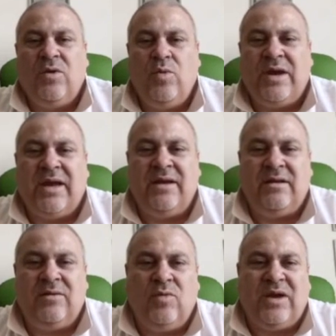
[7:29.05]
We
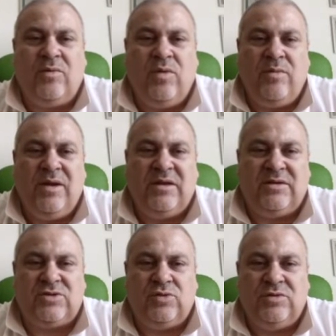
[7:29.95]

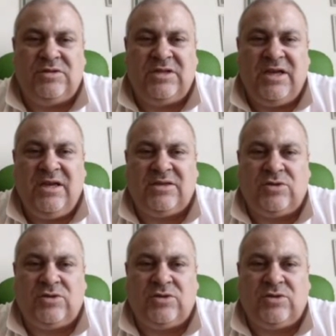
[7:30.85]
will soon see.